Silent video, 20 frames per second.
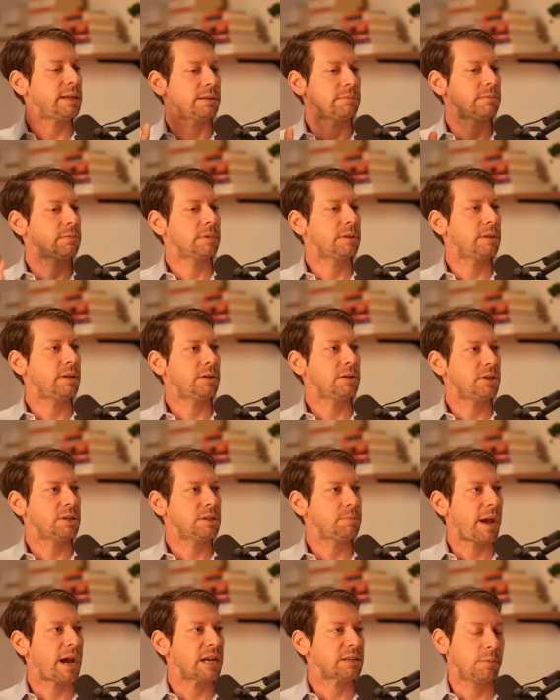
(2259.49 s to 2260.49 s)
And they'll
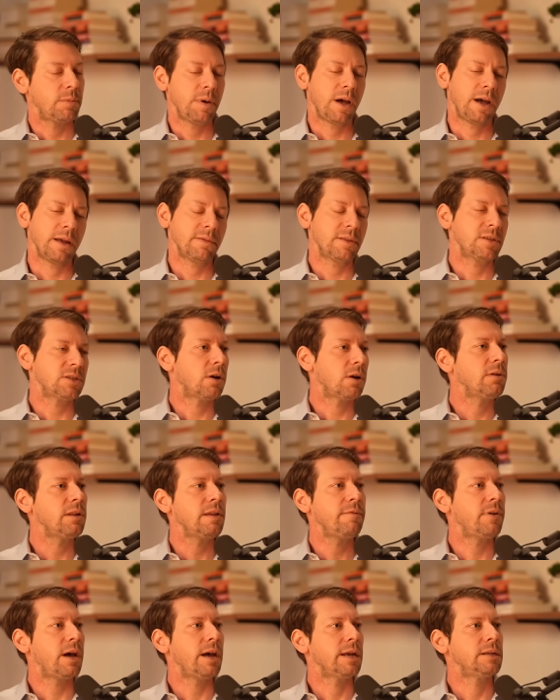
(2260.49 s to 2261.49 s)
just pass me by. It's
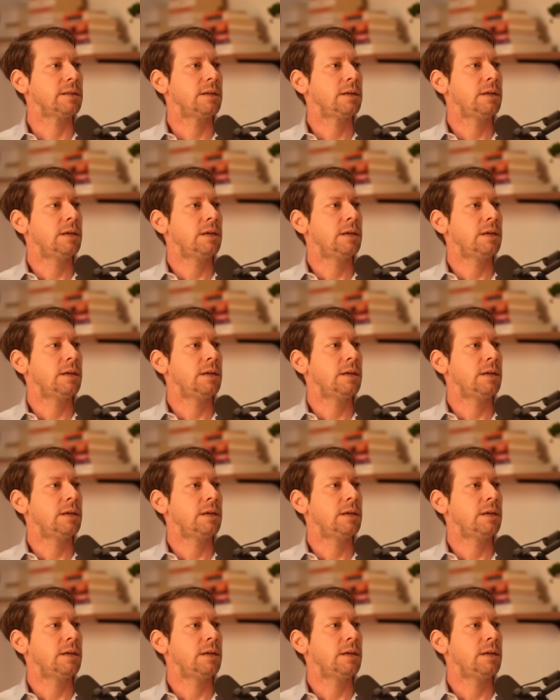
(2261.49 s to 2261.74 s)
totally fine.